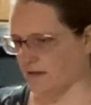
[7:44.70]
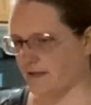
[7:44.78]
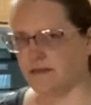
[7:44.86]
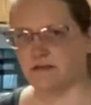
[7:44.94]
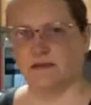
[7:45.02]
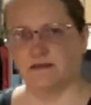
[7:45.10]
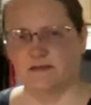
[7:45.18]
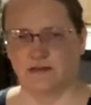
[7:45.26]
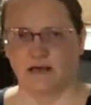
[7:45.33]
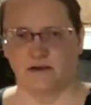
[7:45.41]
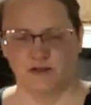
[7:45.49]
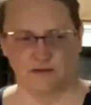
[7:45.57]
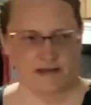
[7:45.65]
right, so
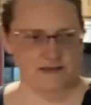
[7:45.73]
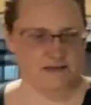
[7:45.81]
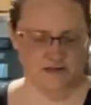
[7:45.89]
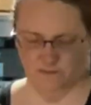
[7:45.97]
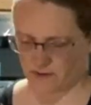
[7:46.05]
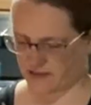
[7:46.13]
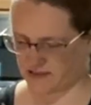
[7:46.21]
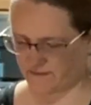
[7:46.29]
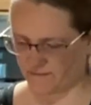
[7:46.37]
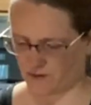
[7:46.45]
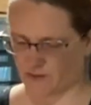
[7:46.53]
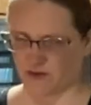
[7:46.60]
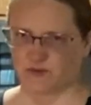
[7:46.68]
now you let this rest for
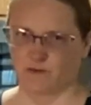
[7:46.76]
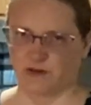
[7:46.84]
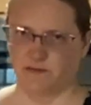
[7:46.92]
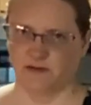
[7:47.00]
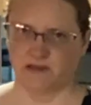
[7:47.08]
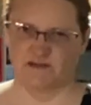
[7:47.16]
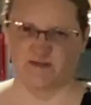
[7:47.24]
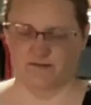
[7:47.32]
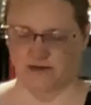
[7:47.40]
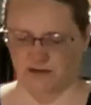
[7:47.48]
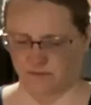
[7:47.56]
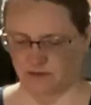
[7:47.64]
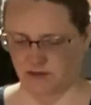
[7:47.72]
about 20 minutes,
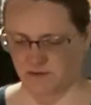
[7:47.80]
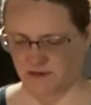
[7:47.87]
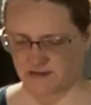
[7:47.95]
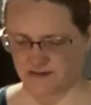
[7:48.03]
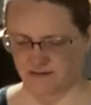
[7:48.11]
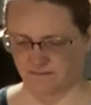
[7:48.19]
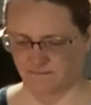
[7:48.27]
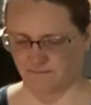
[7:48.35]
15-20 minutes